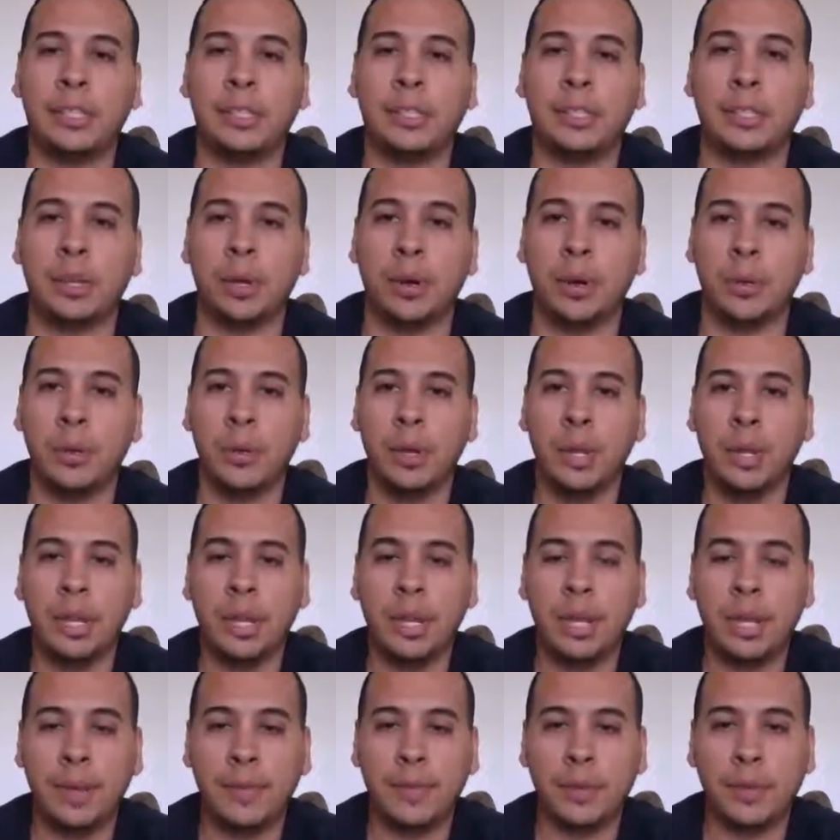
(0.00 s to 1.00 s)
So
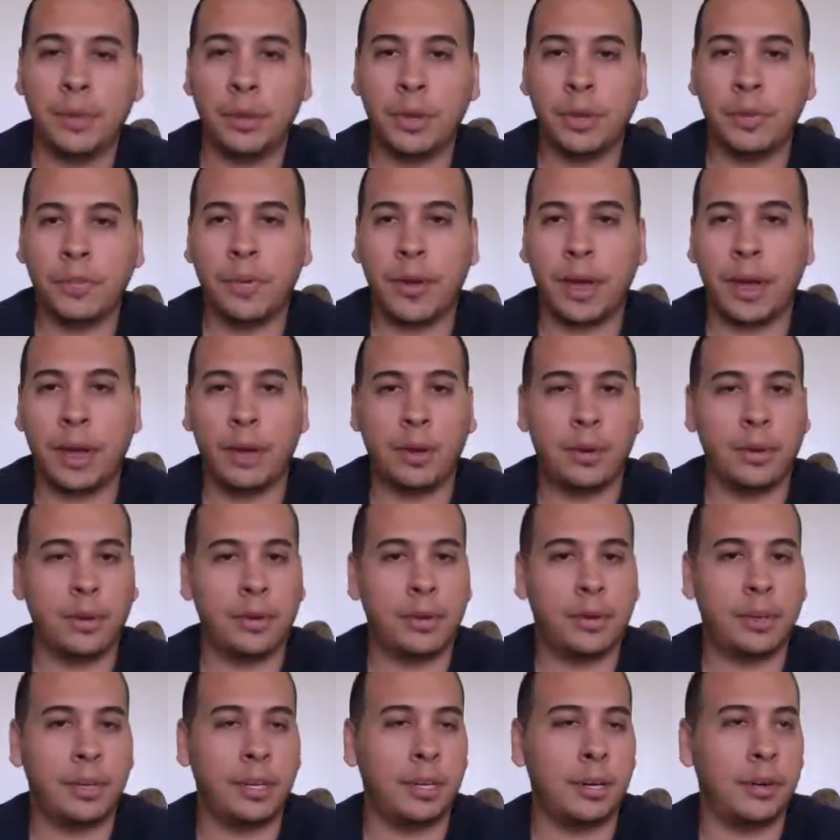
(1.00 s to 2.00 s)
even though you found